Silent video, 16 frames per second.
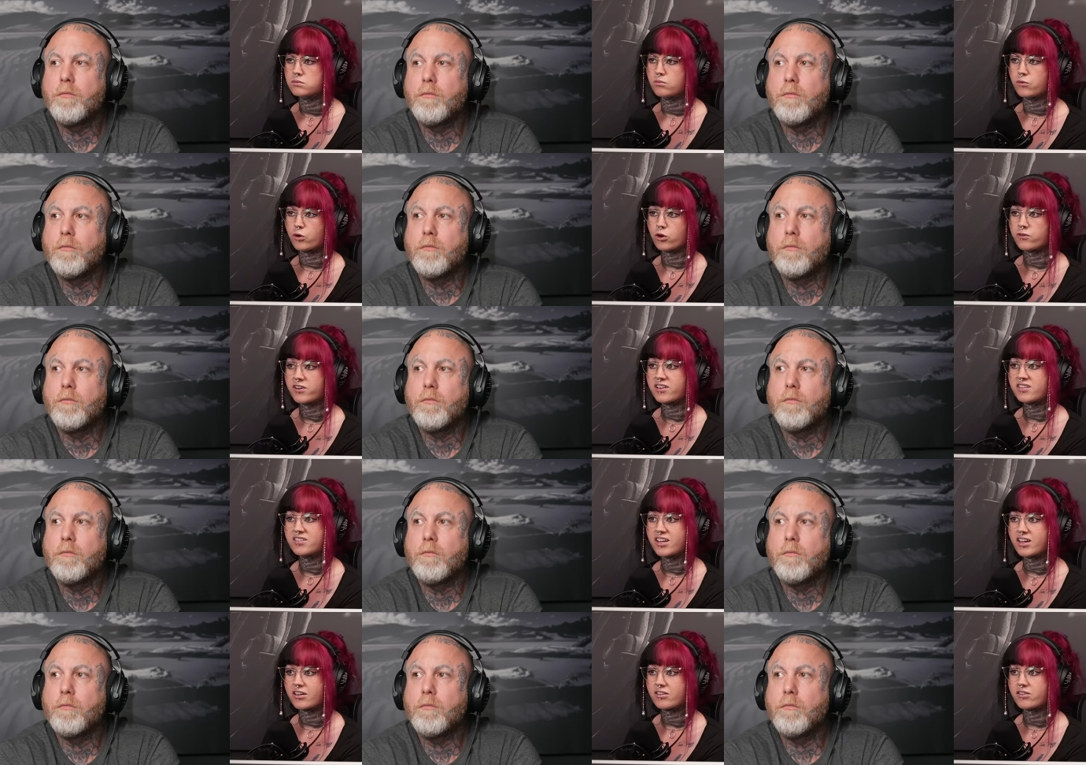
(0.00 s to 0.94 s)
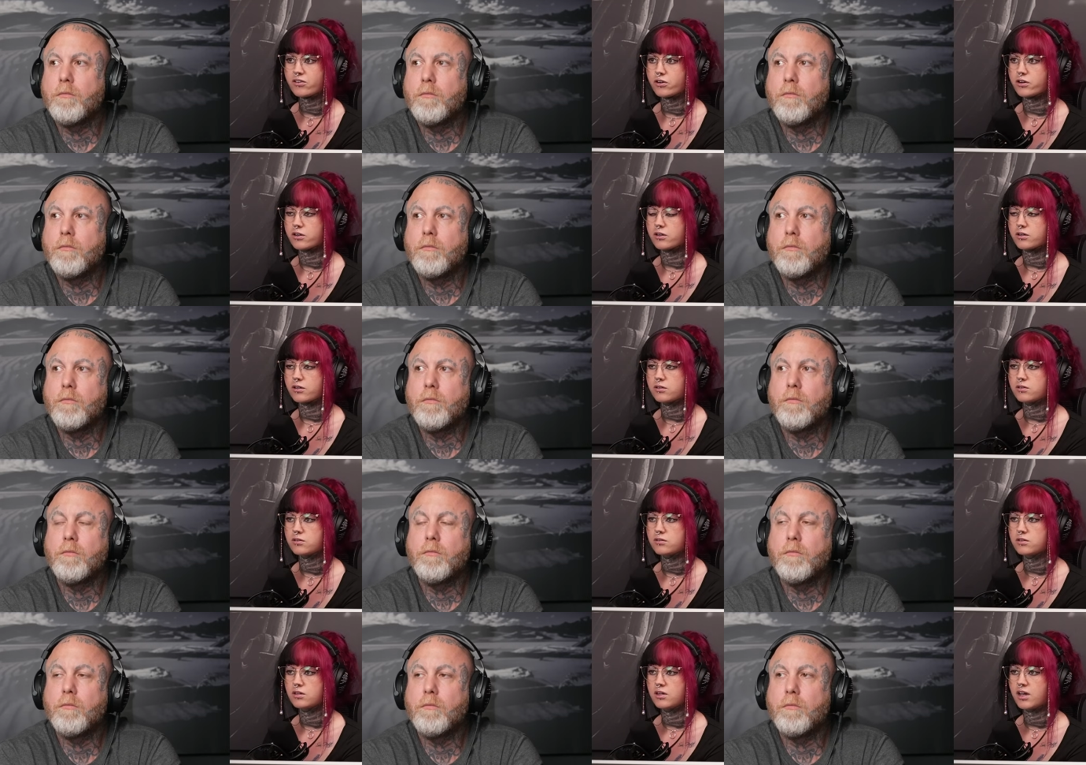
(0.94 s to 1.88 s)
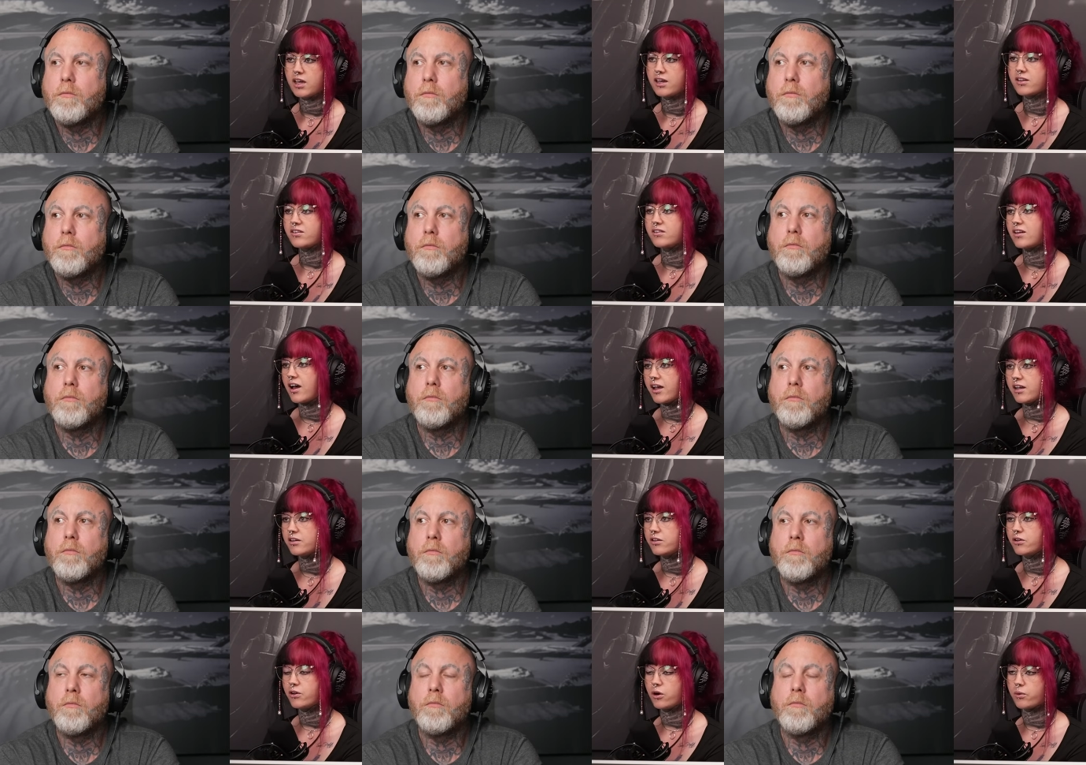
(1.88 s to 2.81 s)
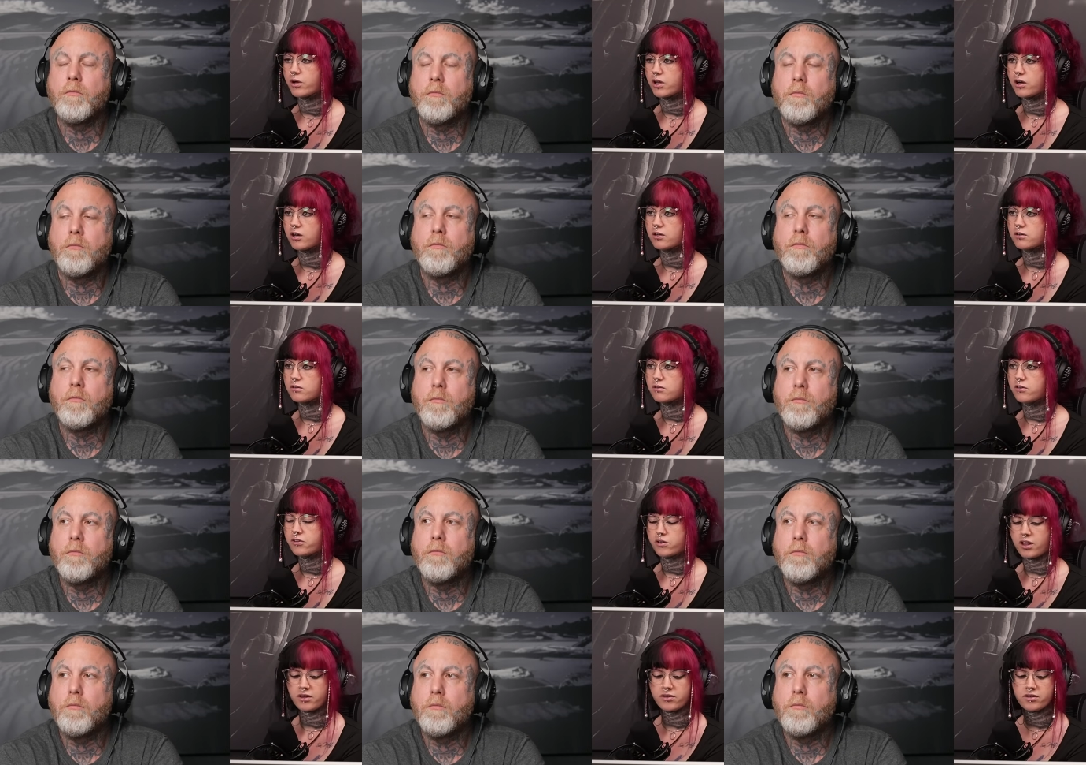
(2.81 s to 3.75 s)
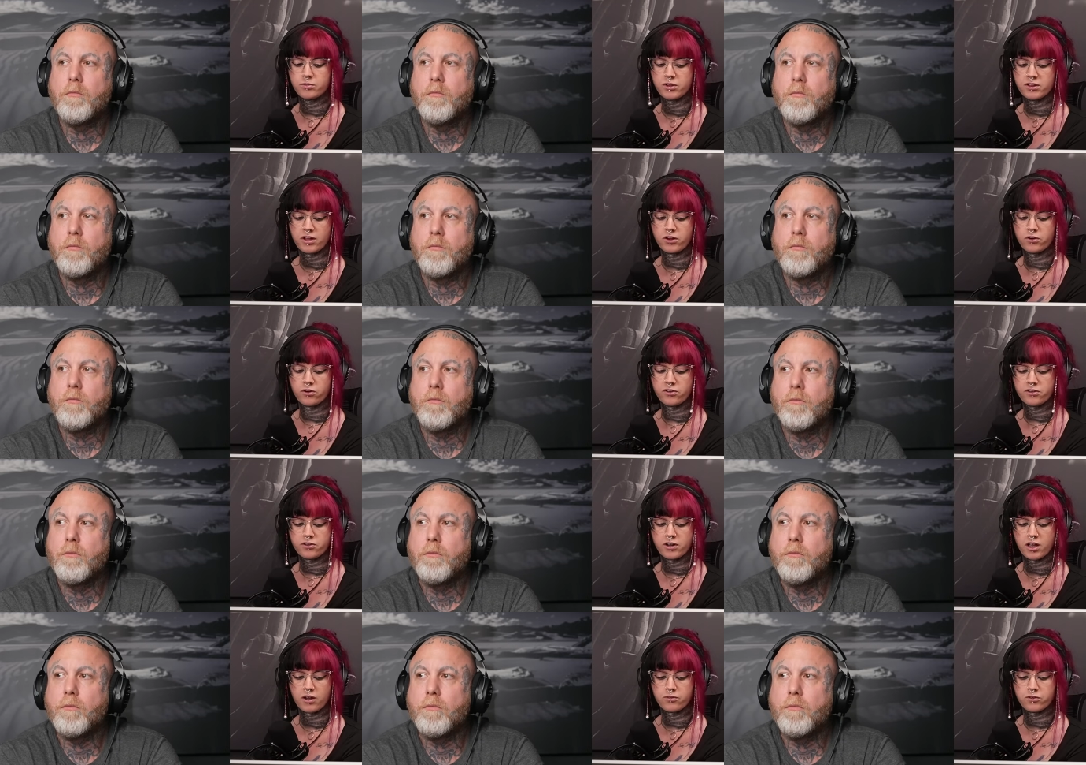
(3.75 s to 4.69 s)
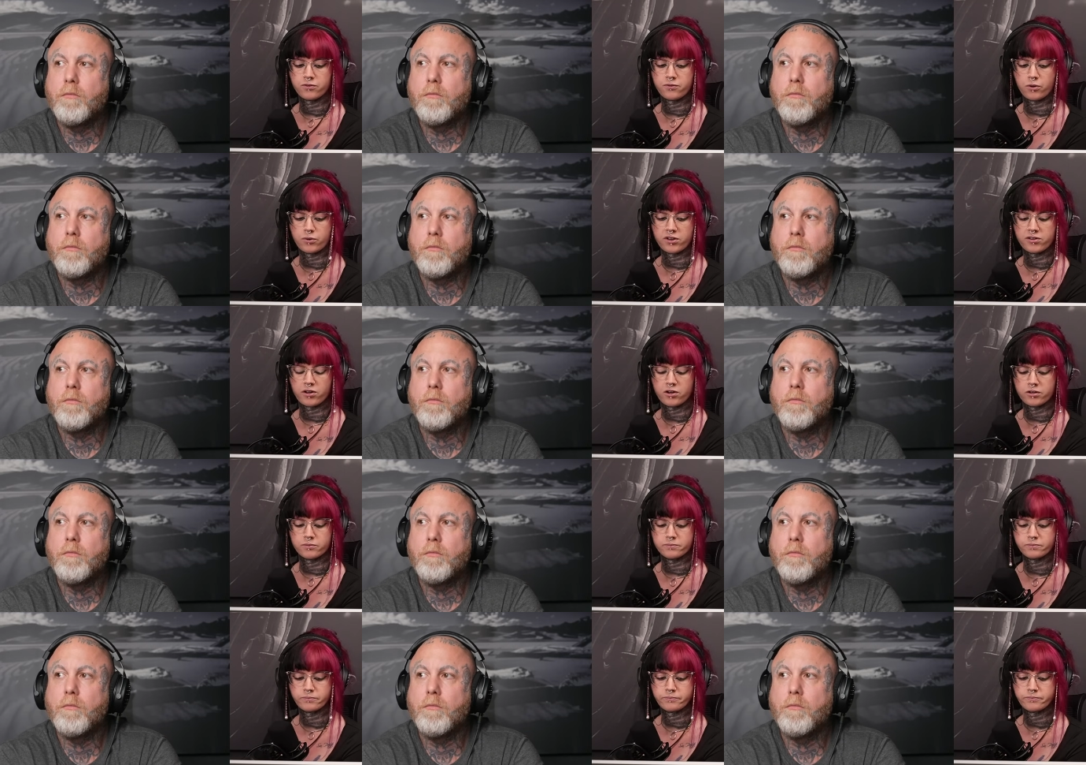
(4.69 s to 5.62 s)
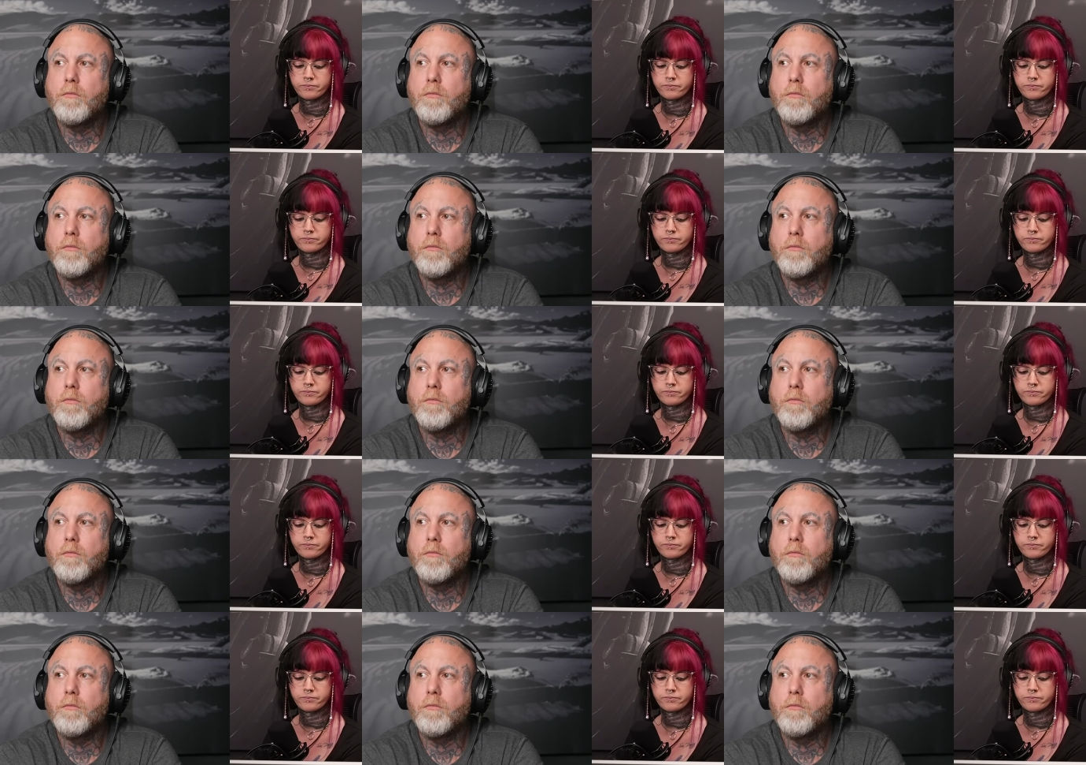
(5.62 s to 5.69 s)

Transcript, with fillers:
Speaker 1: nervous tics or anxiety going on. So that's something that you're also going to have to focus on.